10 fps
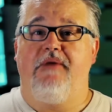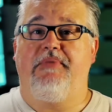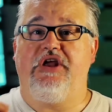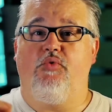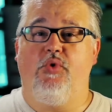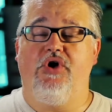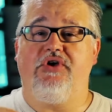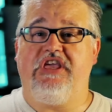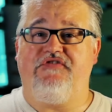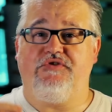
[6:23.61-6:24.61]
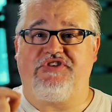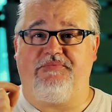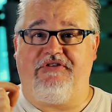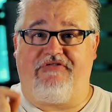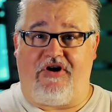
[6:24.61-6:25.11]
but it will give you
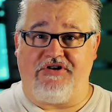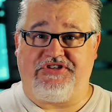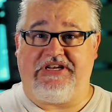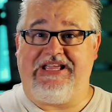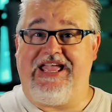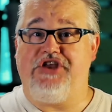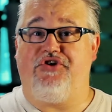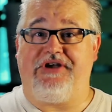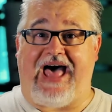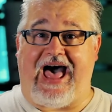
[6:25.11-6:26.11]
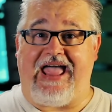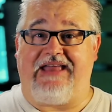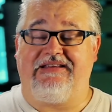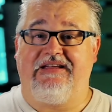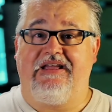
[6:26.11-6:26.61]
some diversity in your diet.